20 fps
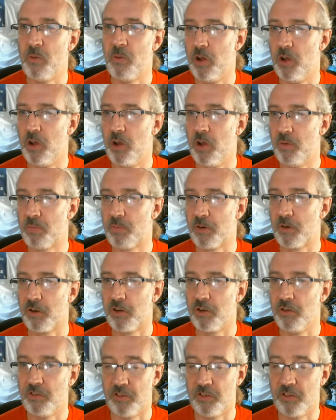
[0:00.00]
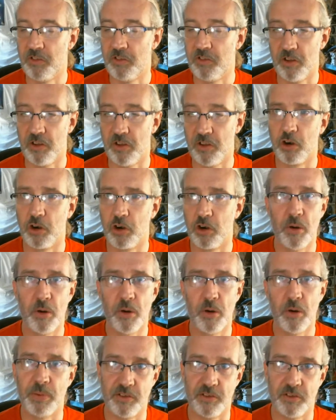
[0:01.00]
they would all produce similar
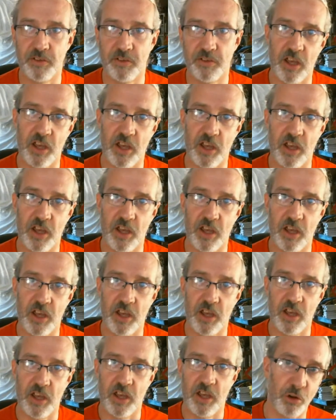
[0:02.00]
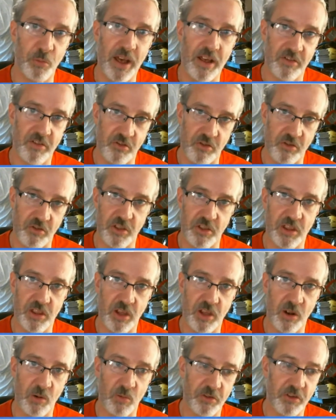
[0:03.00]
art because they all had the similar
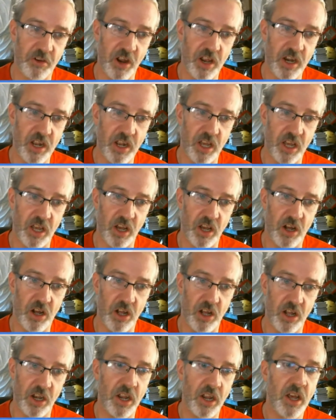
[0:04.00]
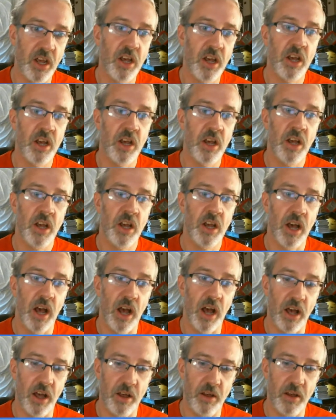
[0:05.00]
master that they were studying on.
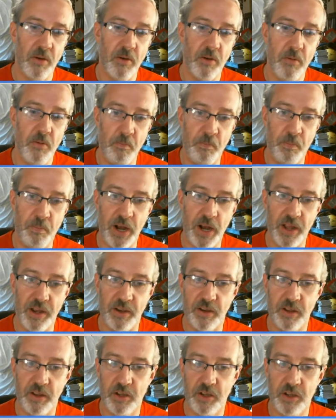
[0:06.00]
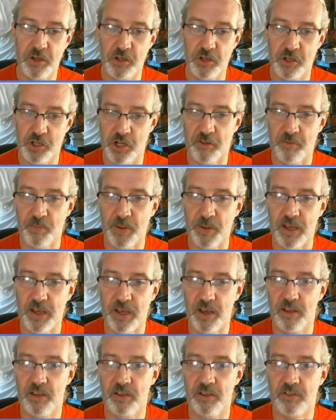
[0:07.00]
But
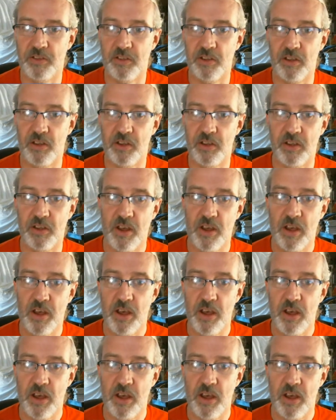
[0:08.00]
just because